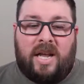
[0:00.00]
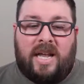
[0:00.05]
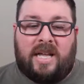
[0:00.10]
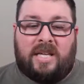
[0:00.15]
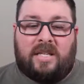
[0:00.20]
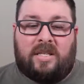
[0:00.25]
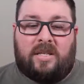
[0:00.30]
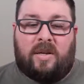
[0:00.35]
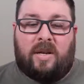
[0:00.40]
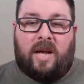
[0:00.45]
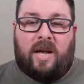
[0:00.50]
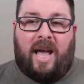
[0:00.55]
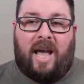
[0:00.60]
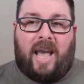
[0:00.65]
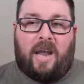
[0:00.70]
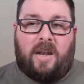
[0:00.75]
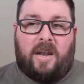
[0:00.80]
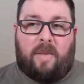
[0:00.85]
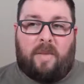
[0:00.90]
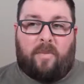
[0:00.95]
is,
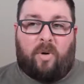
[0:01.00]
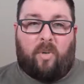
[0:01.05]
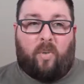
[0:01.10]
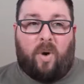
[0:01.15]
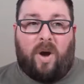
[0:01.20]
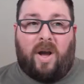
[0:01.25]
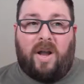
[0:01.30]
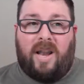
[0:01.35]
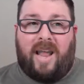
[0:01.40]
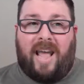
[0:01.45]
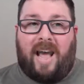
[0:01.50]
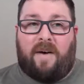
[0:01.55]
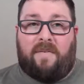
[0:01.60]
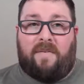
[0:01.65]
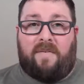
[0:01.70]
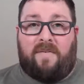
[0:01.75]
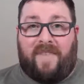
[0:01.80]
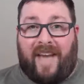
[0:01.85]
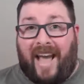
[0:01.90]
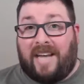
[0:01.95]
number one, how
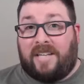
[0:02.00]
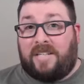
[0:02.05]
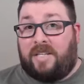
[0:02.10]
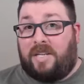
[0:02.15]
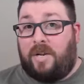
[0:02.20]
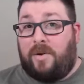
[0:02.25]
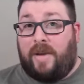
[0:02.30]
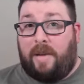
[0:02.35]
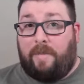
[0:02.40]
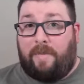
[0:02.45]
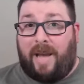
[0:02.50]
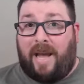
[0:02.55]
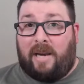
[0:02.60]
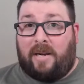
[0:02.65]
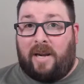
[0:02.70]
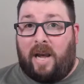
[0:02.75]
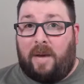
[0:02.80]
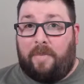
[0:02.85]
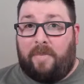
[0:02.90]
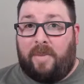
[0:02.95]
fast you get
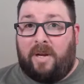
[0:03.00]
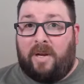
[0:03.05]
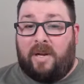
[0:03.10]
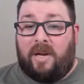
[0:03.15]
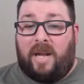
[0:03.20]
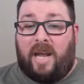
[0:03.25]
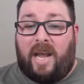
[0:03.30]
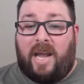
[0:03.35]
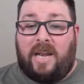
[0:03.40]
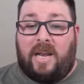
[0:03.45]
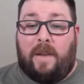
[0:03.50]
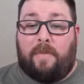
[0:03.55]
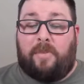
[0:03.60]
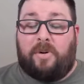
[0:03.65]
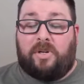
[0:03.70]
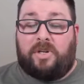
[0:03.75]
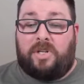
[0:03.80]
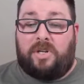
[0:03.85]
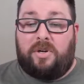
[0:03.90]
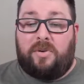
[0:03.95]
back up, and
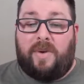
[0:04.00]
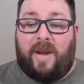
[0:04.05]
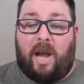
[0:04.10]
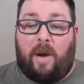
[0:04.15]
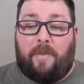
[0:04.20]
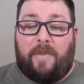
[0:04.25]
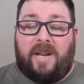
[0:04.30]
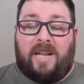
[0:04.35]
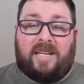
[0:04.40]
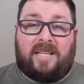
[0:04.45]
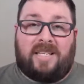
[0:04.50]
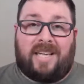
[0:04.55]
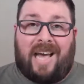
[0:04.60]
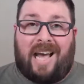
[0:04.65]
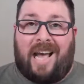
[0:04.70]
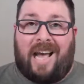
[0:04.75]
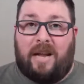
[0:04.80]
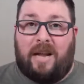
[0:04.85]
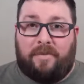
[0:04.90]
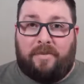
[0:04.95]
number two, how many
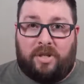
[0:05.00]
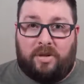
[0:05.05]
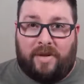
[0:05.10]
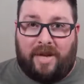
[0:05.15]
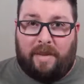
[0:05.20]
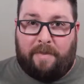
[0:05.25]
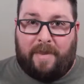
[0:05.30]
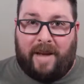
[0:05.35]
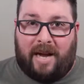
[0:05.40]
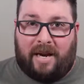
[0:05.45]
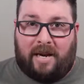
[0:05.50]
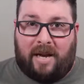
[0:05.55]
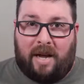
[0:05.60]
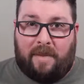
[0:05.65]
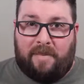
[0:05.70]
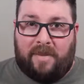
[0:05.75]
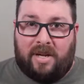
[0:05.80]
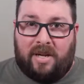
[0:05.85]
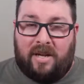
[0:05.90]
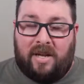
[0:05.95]
times you get back
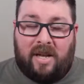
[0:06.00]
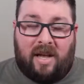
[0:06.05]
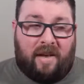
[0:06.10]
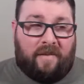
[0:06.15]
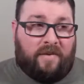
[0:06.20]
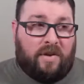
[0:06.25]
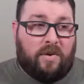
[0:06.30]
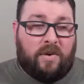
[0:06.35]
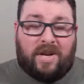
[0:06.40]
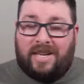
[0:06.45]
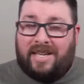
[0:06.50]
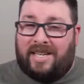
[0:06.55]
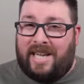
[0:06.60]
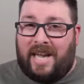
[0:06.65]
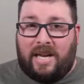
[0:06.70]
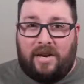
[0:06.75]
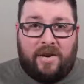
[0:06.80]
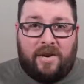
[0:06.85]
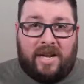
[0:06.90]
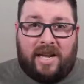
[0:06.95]
up. If you
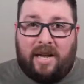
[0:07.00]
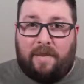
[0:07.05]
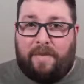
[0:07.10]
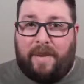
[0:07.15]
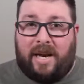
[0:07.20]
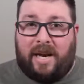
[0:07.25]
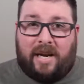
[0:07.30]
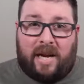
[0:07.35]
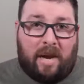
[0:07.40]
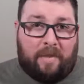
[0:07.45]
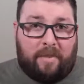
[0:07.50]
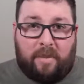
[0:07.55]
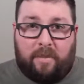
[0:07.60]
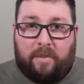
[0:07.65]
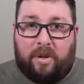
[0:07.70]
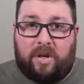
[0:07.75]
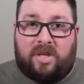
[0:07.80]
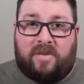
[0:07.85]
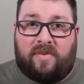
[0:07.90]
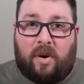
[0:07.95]
continue to get back up and
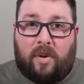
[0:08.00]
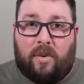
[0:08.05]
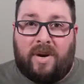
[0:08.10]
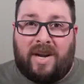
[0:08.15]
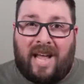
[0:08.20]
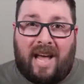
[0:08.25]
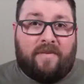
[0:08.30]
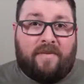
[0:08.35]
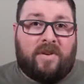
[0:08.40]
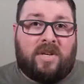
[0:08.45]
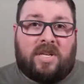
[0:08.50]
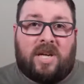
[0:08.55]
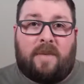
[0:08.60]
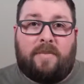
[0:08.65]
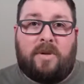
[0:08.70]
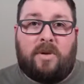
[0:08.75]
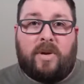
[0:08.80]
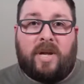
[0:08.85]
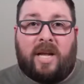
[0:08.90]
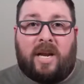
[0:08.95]
push forward, every
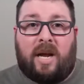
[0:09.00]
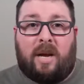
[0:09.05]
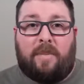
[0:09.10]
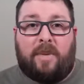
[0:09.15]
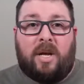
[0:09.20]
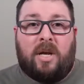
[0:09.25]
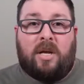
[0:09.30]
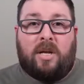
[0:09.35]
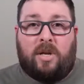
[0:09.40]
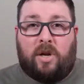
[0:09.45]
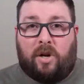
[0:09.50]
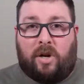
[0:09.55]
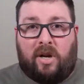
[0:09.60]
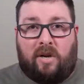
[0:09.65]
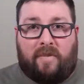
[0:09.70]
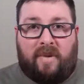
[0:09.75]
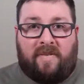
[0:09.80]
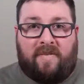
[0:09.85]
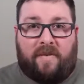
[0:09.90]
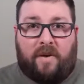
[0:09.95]
time you get up, you're going
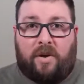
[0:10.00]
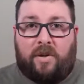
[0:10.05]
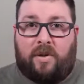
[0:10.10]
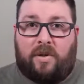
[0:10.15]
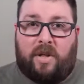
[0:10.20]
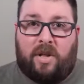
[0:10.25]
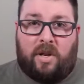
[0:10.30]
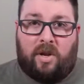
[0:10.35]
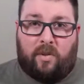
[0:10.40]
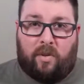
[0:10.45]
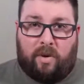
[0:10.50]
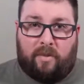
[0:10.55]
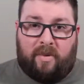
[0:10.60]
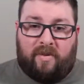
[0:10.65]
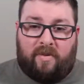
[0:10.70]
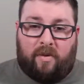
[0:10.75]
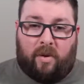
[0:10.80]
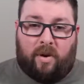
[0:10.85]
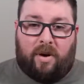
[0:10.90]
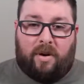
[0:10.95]
to be further than you were
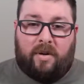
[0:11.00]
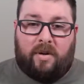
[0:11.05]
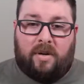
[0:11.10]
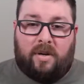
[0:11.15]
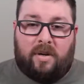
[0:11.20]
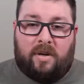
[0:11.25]
before.